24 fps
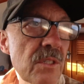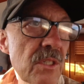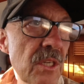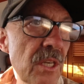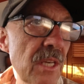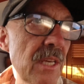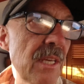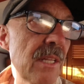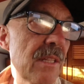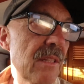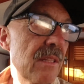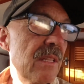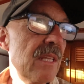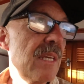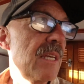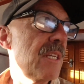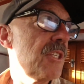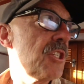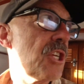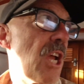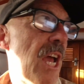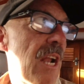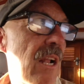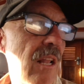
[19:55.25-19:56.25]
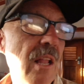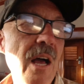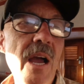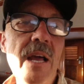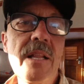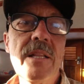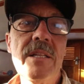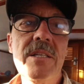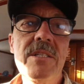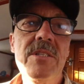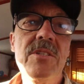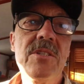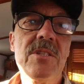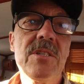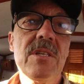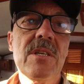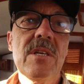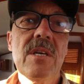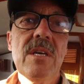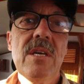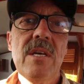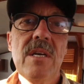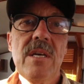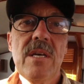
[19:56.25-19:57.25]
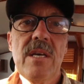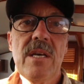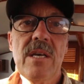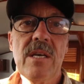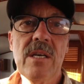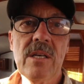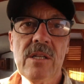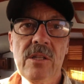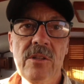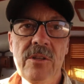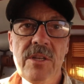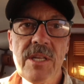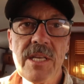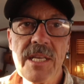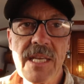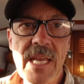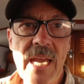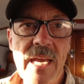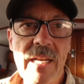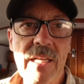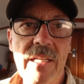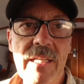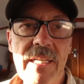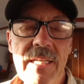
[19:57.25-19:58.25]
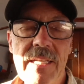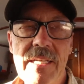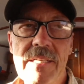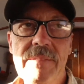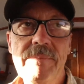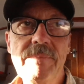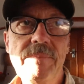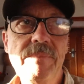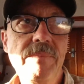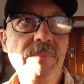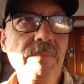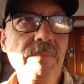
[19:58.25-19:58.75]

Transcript: to hit the Channel Islands, including Catalina.